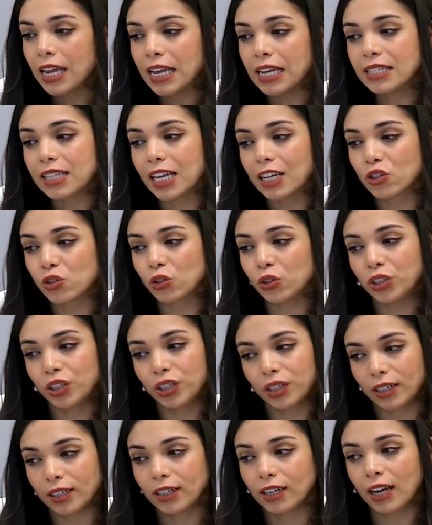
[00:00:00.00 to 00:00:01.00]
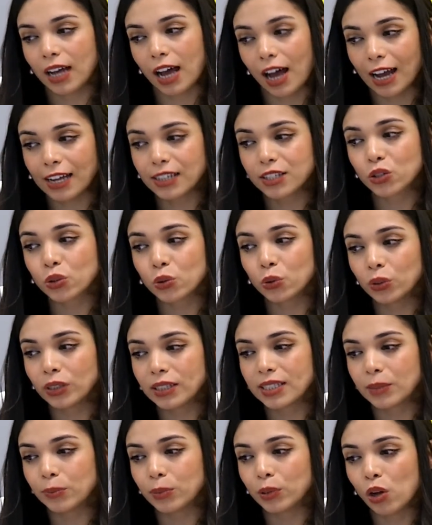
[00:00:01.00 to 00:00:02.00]
Is a junior high
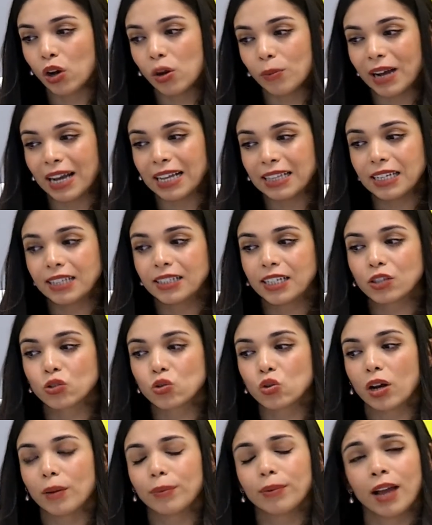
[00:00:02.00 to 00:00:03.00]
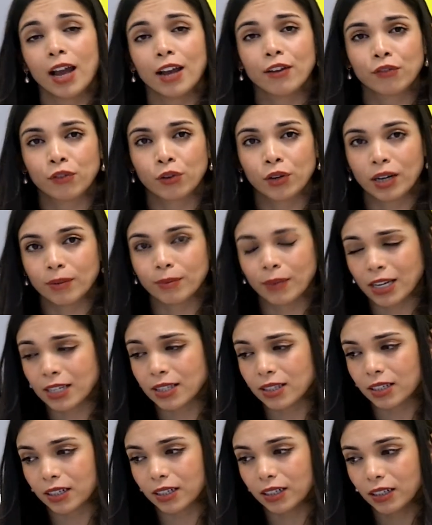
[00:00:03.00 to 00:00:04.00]
school diploma needed to apply for a
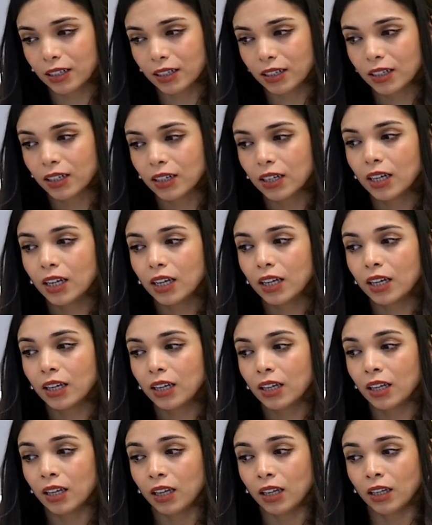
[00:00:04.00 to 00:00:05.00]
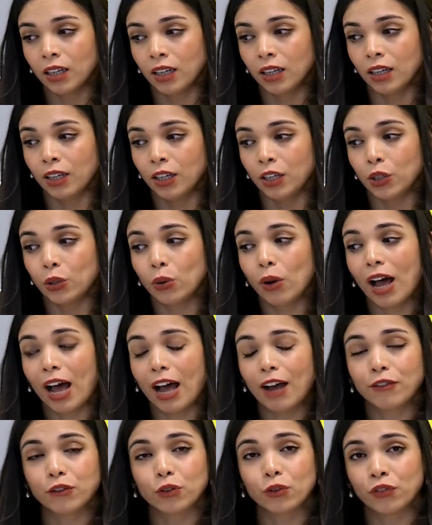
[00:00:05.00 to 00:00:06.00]
master? You
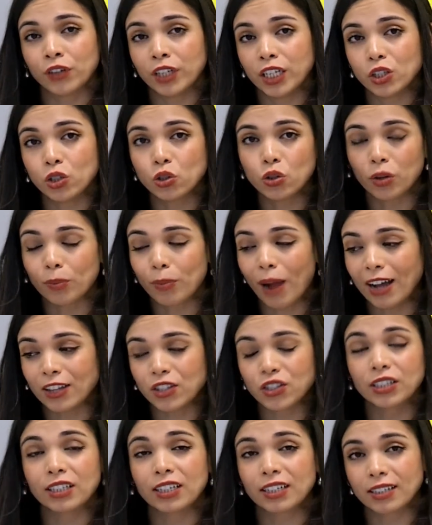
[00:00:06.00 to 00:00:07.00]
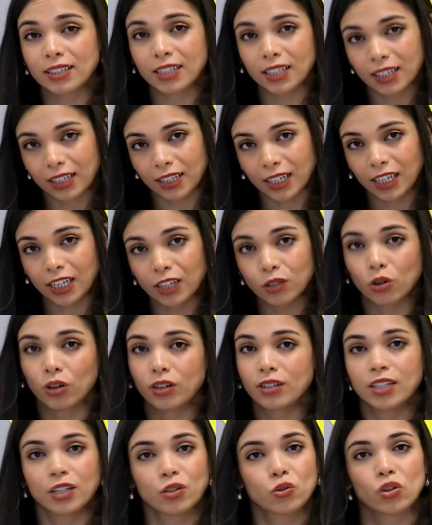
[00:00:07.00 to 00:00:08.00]
have to finish your bachelor degree in
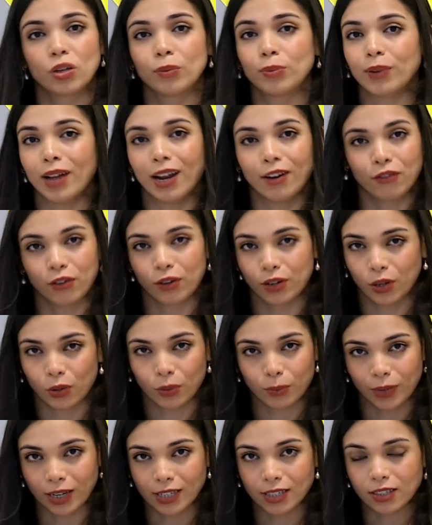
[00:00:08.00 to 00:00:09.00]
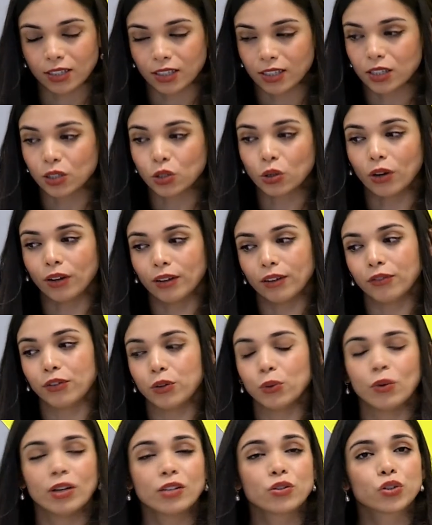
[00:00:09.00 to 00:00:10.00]
order to apply for your master. So
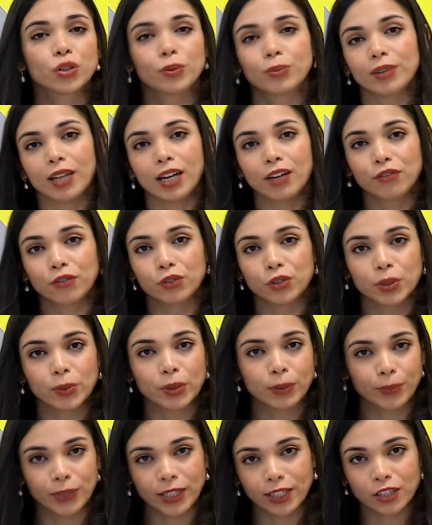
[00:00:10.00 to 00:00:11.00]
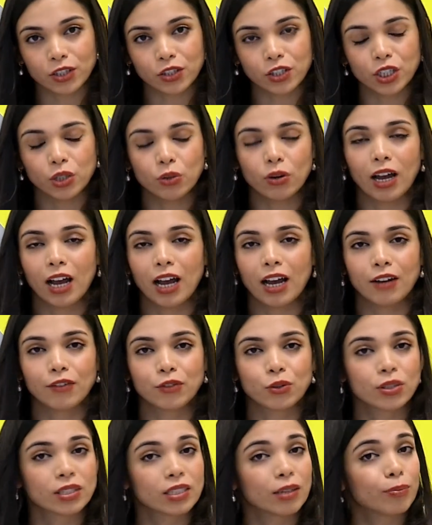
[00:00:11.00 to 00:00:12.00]
if you want to apply for the PhD, you
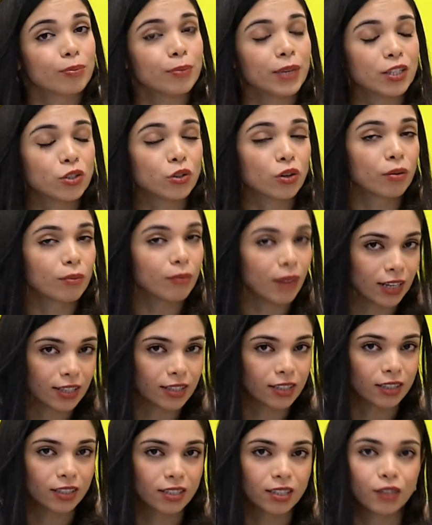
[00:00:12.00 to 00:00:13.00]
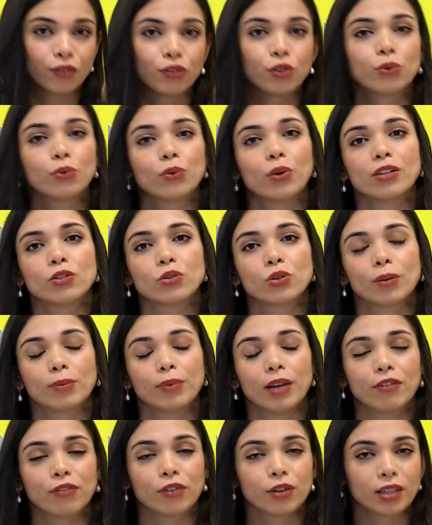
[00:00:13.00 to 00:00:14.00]
have to submit your master's. If you want to
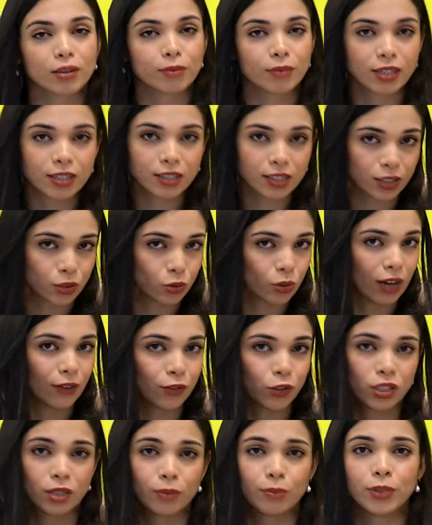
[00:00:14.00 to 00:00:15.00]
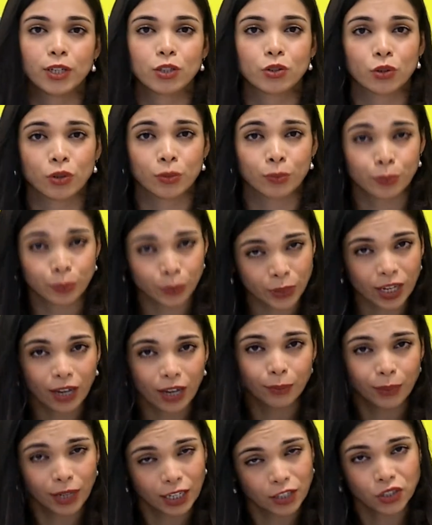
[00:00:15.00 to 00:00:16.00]
apply for the master's, you have to submit your
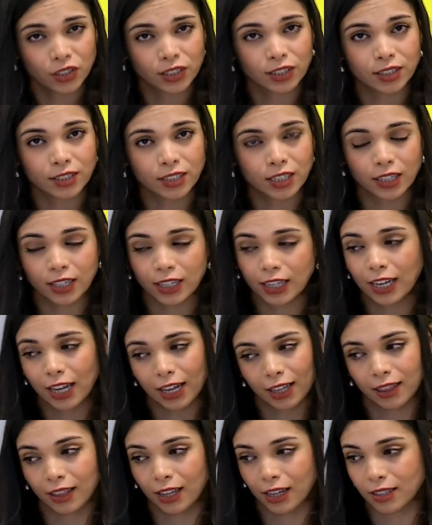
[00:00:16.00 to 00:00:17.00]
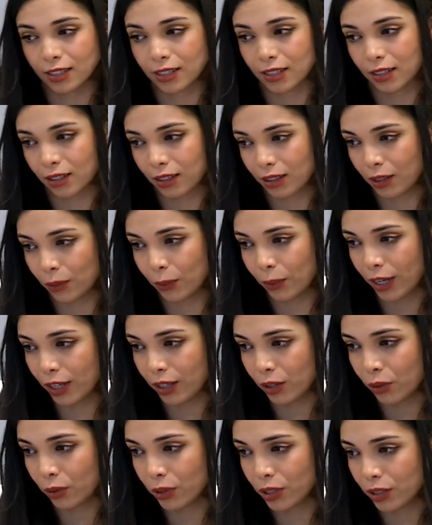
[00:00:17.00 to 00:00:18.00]
bachelor degree, and that's the way
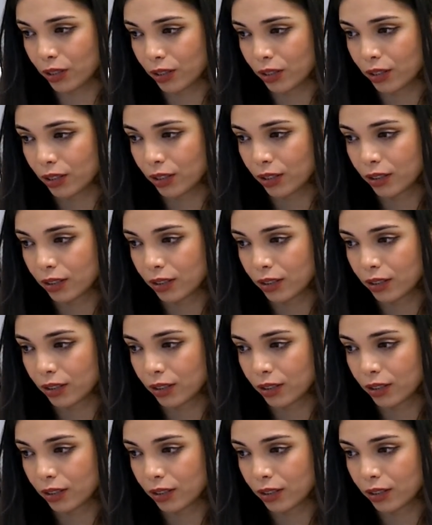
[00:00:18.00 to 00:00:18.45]
it goes.